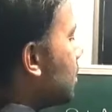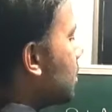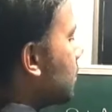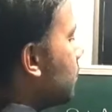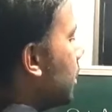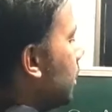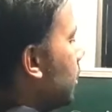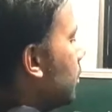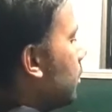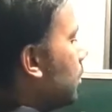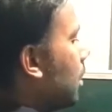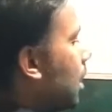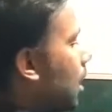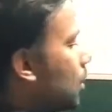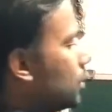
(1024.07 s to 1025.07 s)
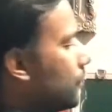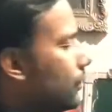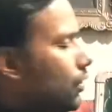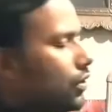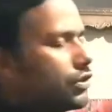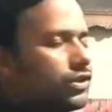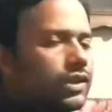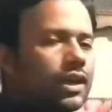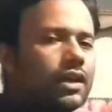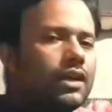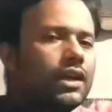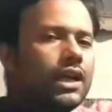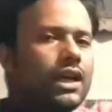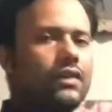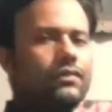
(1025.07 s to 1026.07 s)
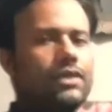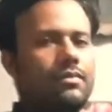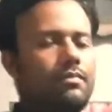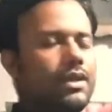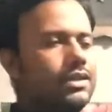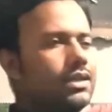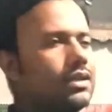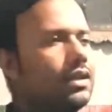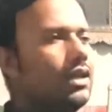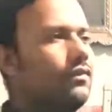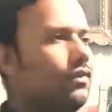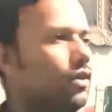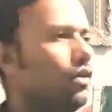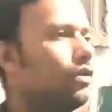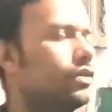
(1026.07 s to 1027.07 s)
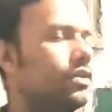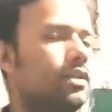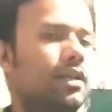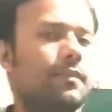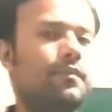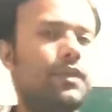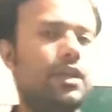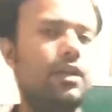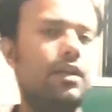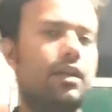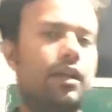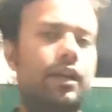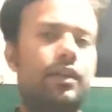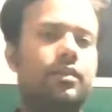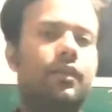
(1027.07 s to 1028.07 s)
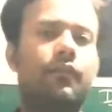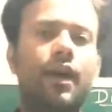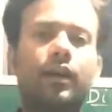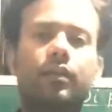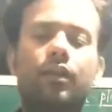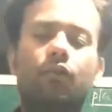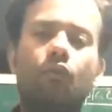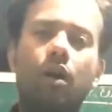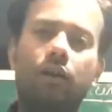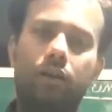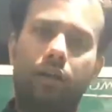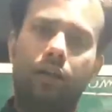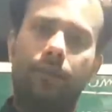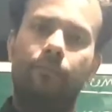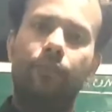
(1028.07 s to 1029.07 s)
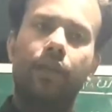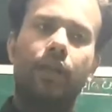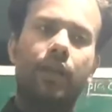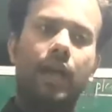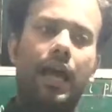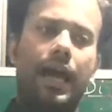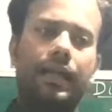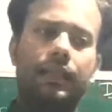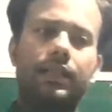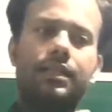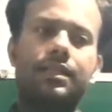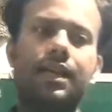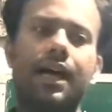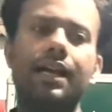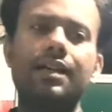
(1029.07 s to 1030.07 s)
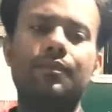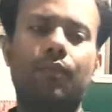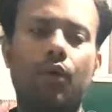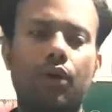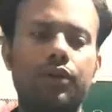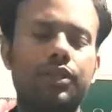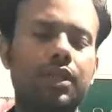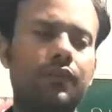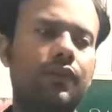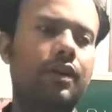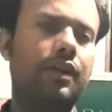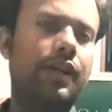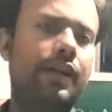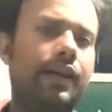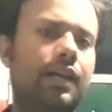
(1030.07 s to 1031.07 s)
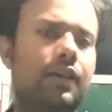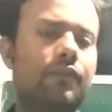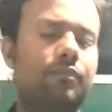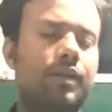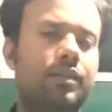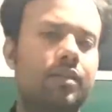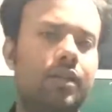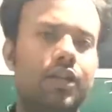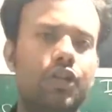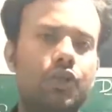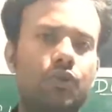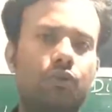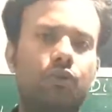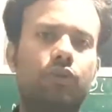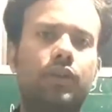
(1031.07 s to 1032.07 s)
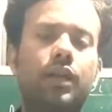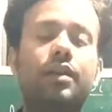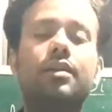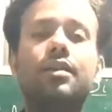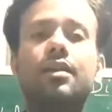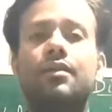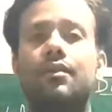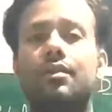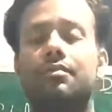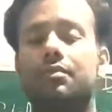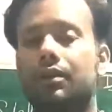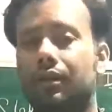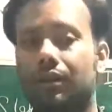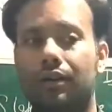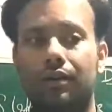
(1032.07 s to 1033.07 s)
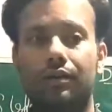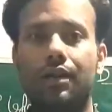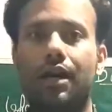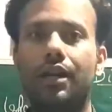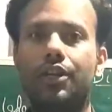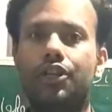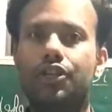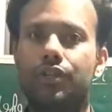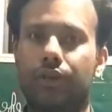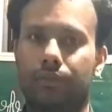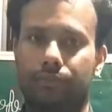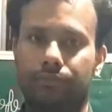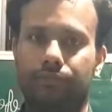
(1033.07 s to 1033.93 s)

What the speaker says: it mean? How the velocity can negative? See, basically velocity is a vector quantity and the sign positive and negative basically show their direction,